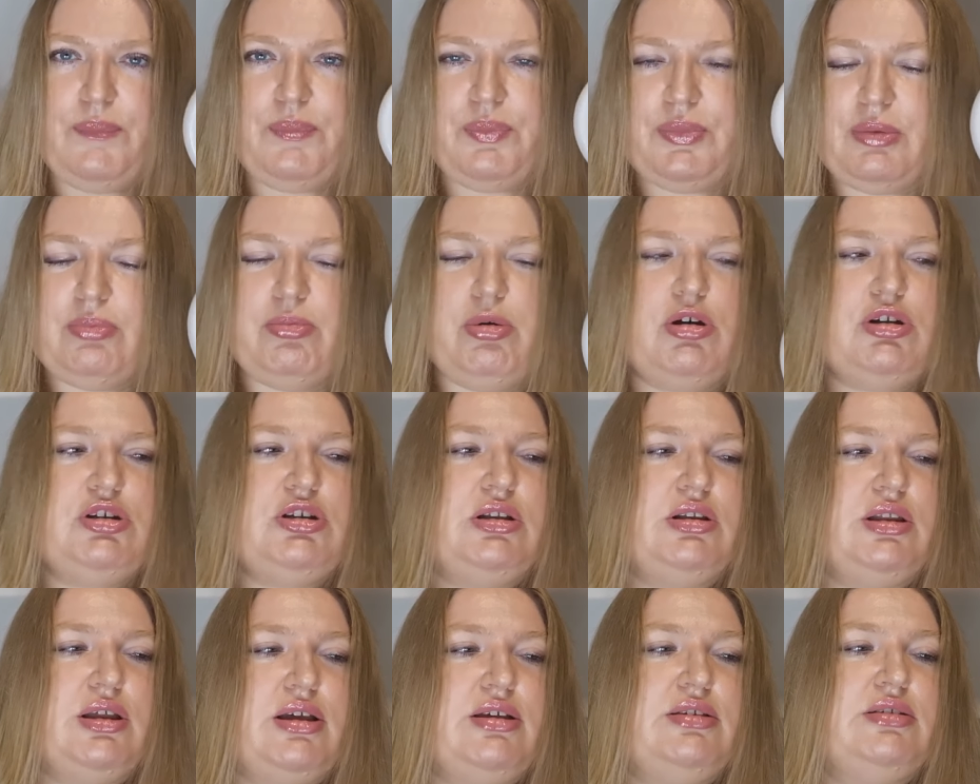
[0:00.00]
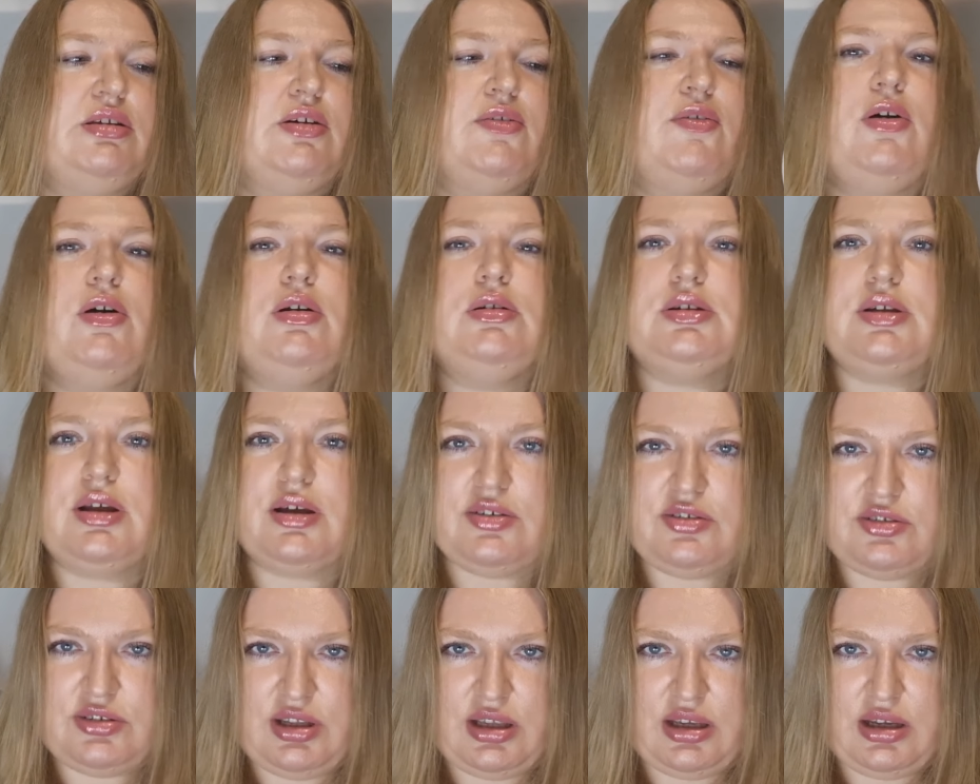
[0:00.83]
The bottle is
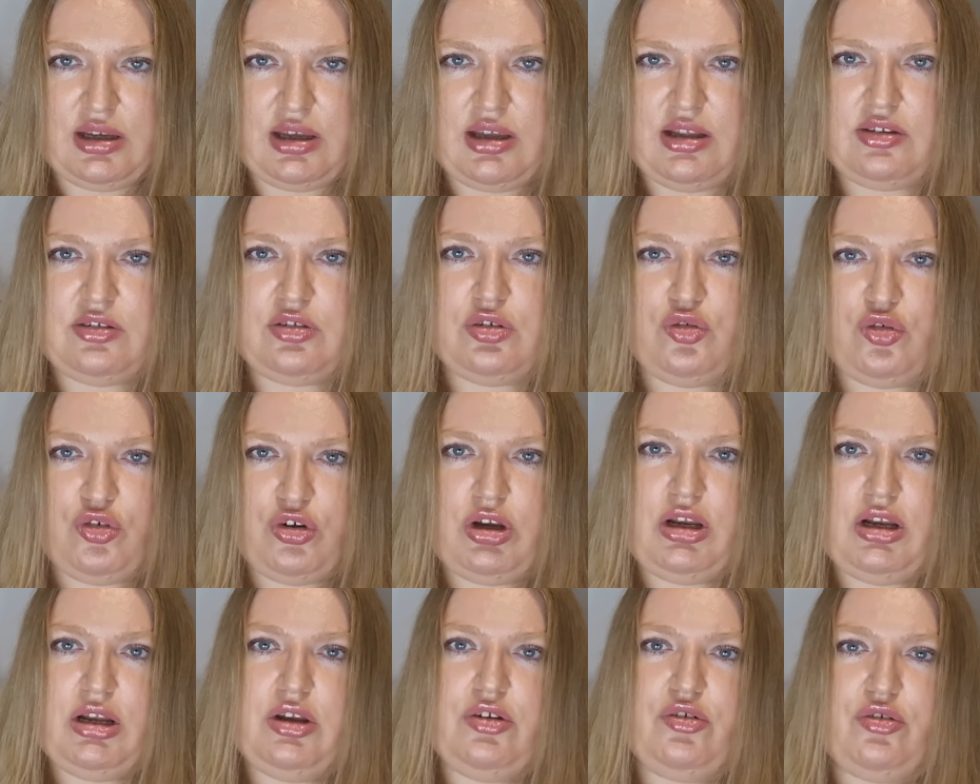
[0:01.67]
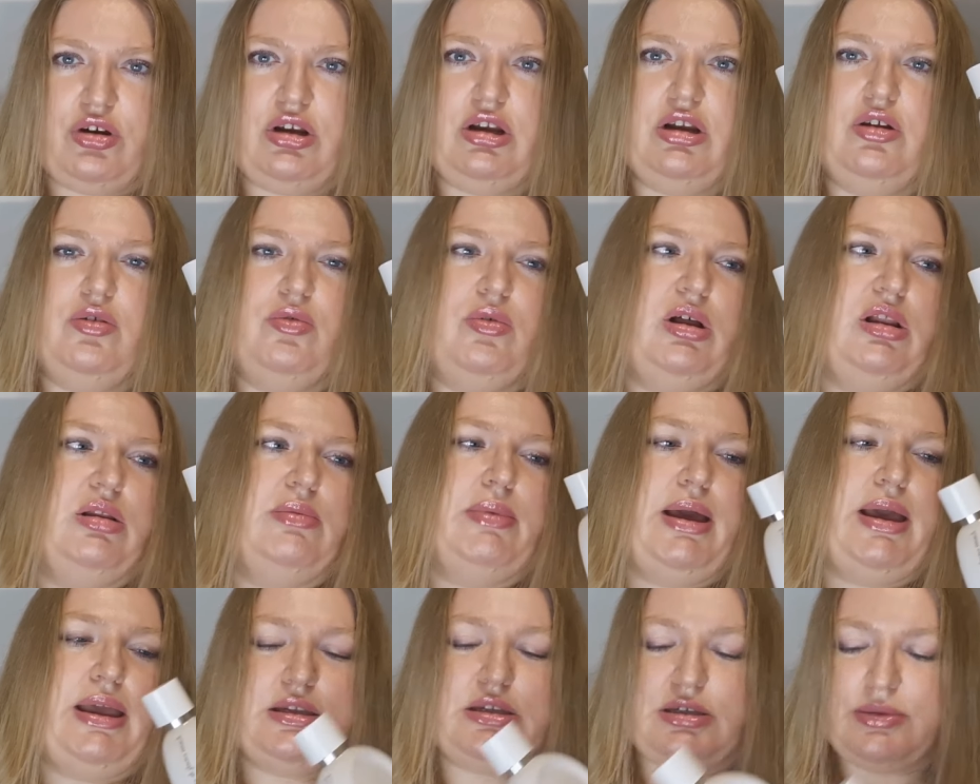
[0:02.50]
fantastic. It's really, really well
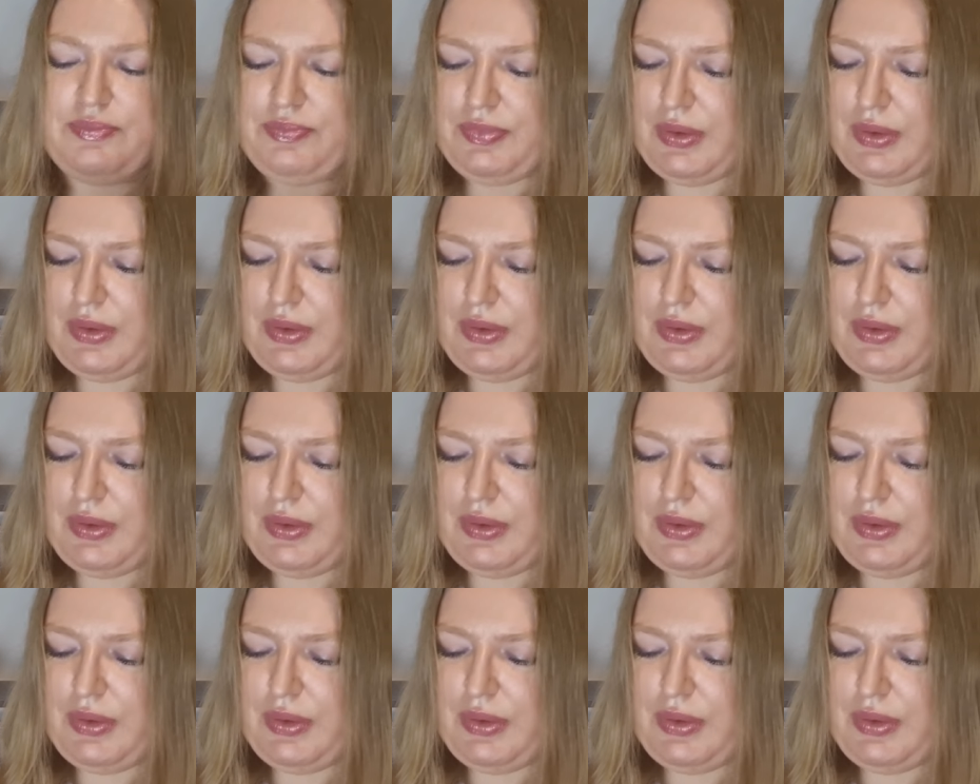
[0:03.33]
made.